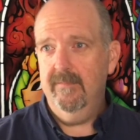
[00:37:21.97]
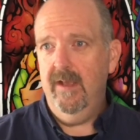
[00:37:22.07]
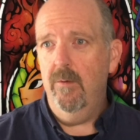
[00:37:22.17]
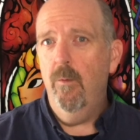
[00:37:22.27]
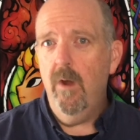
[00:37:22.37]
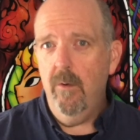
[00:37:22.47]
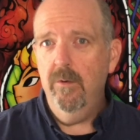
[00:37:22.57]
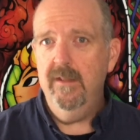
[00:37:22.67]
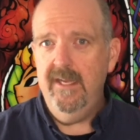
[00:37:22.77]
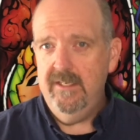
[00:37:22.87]
And what
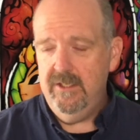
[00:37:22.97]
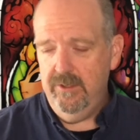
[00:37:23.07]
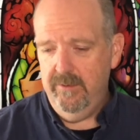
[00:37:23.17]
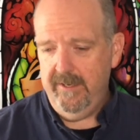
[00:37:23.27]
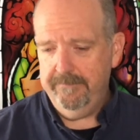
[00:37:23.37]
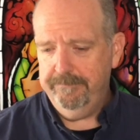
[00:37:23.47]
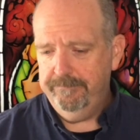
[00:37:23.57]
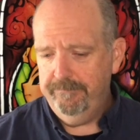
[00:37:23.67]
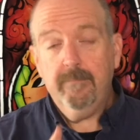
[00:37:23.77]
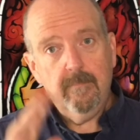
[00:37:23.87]
were they doing?
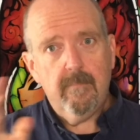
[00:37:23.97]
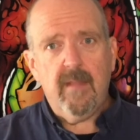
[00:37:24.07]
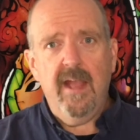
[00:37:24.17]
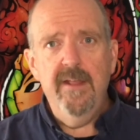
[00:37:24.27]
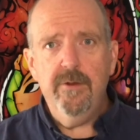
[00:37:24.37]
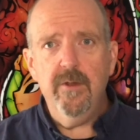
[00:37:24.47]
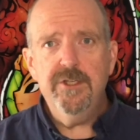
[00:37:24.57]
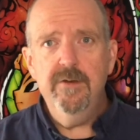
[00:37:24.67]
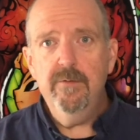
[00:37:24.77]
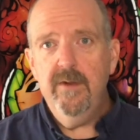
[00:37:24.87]
And the question
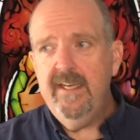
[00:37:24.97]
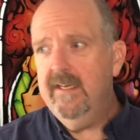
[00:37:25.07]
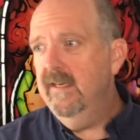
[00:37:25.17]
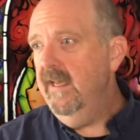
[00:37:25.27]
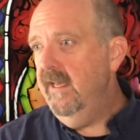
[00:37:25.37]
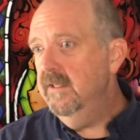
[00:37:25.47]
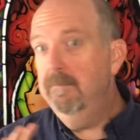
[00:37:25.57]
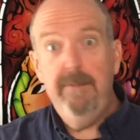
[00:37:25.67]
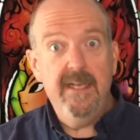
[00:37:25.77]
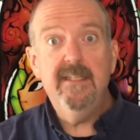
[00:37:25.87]
of the week is
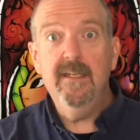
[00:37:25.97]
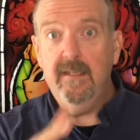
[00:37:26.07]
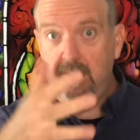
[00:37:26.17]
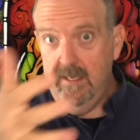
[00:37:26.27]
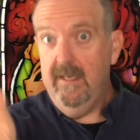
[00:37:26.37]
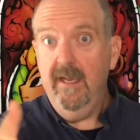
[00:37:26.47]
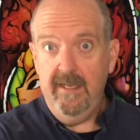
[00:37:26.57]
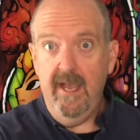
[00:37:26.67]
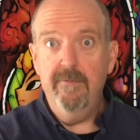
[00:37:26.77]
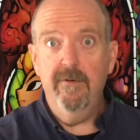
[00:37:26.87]
basically,
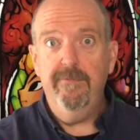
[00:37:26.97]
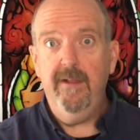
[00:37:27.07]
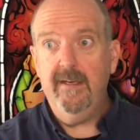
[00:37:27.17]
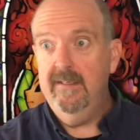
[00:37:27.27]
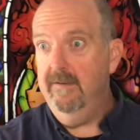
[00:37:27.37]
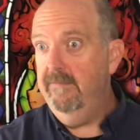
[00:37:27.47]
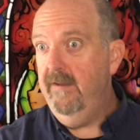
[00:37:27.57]
again, reflective.